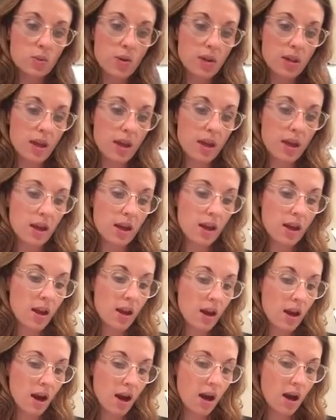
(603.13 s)
with it,
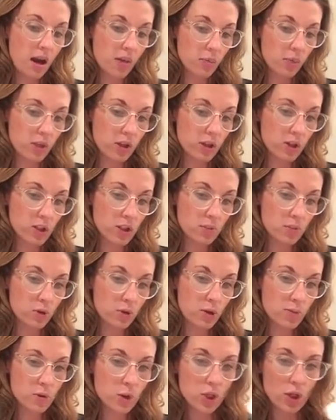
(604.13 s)
with your
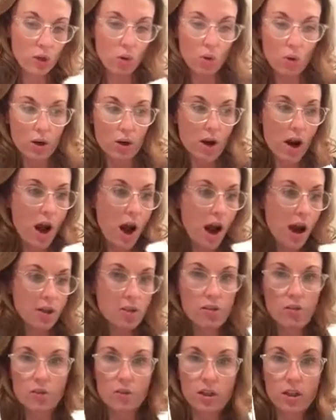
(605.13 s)
subscription or not.